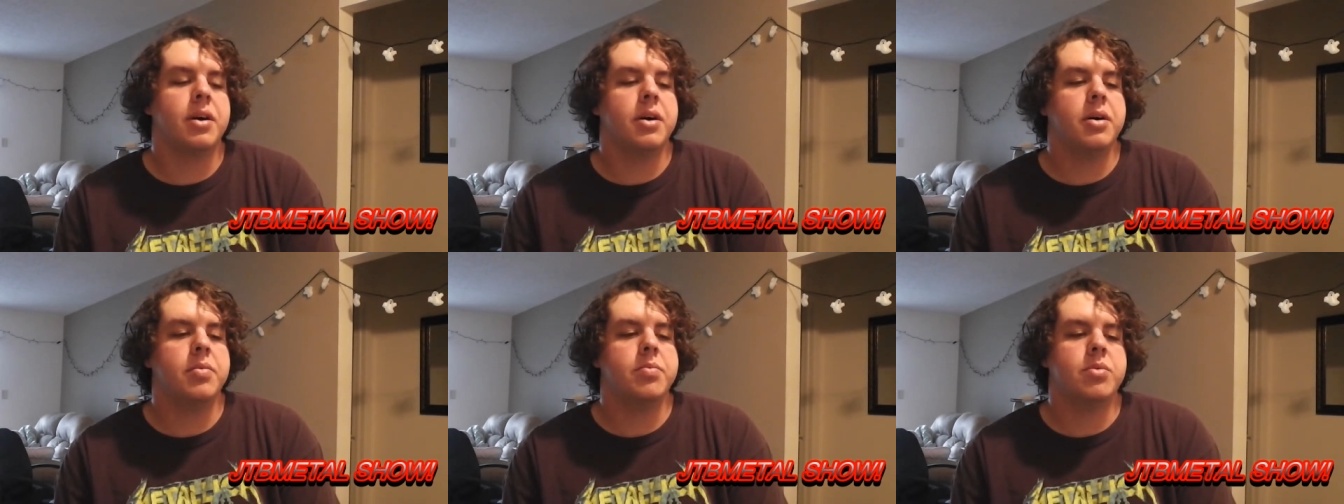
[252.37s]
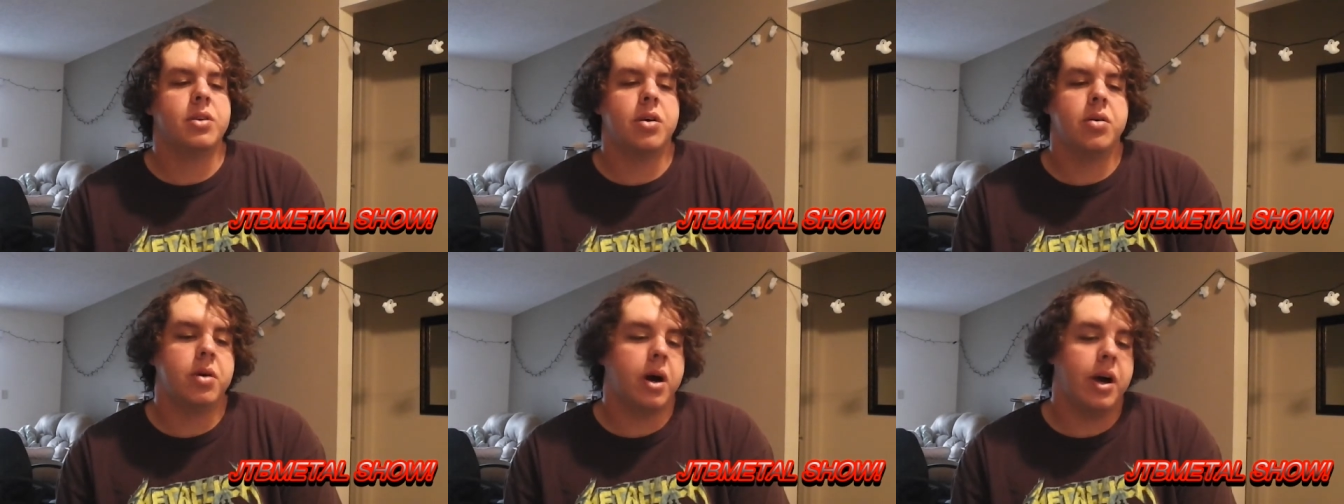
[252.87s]
Um,
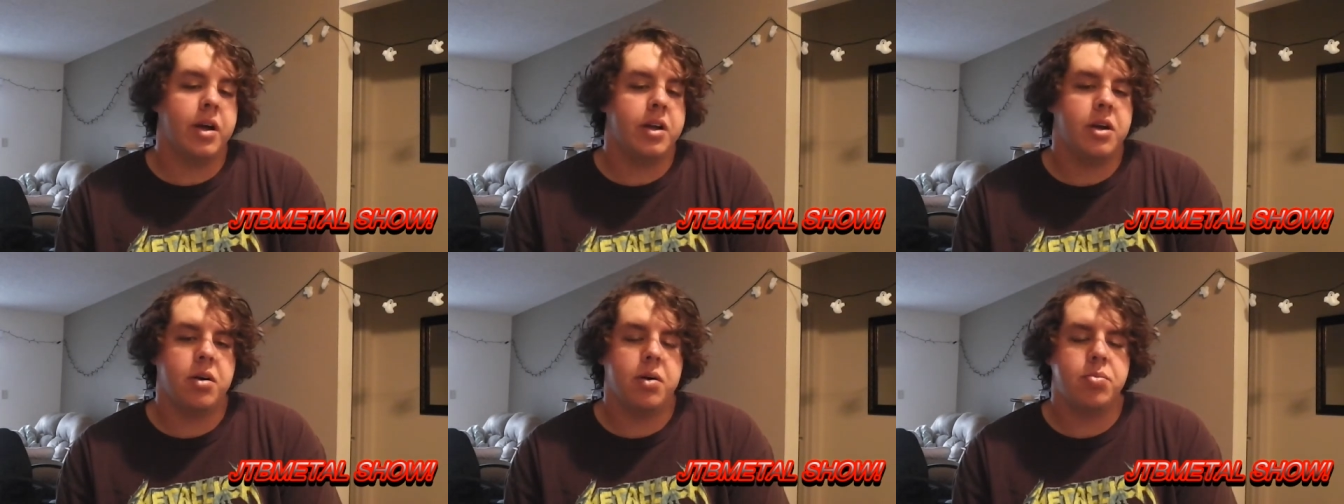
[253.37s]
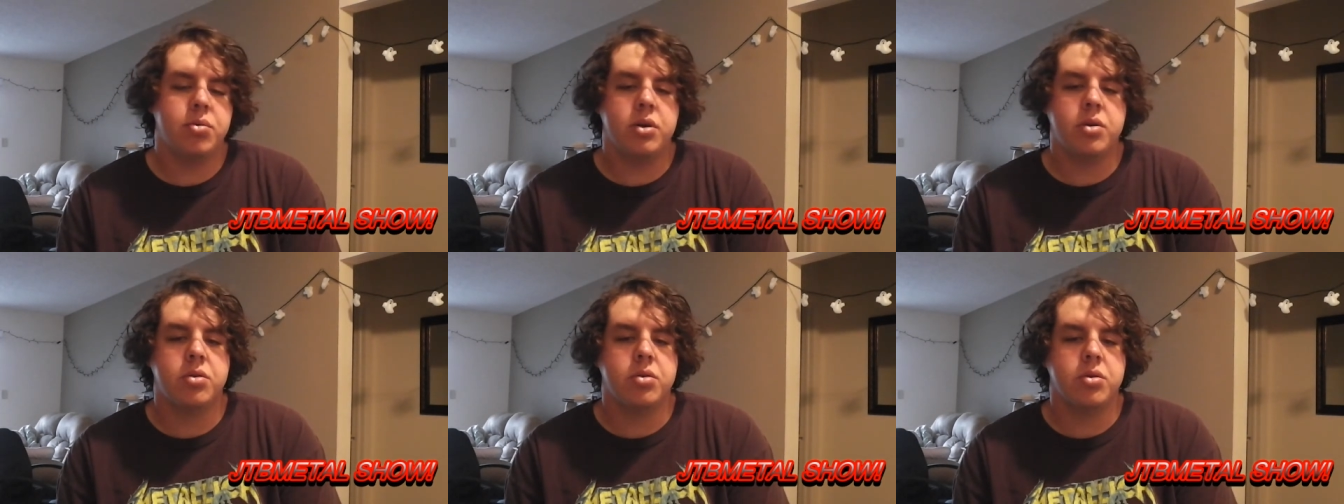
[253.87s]
so I, you know, I'm
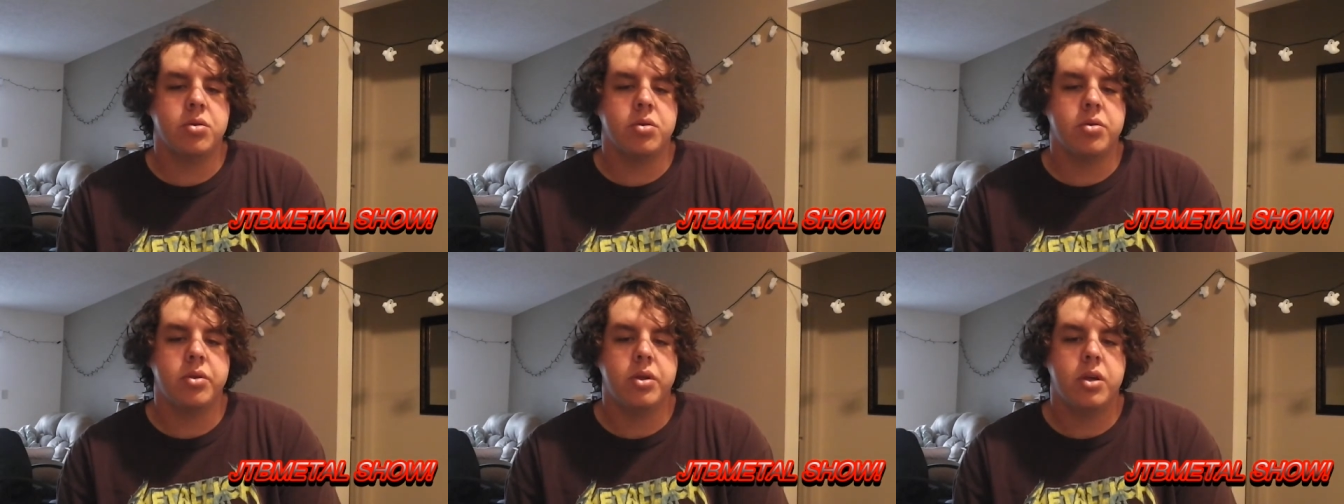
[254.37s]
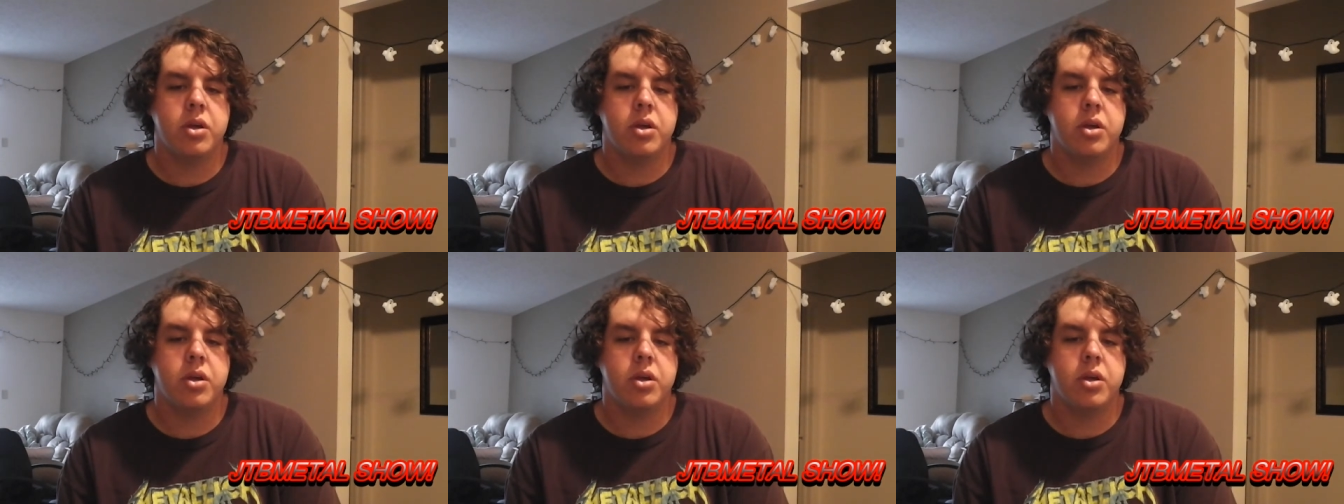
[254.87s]
pretty cool.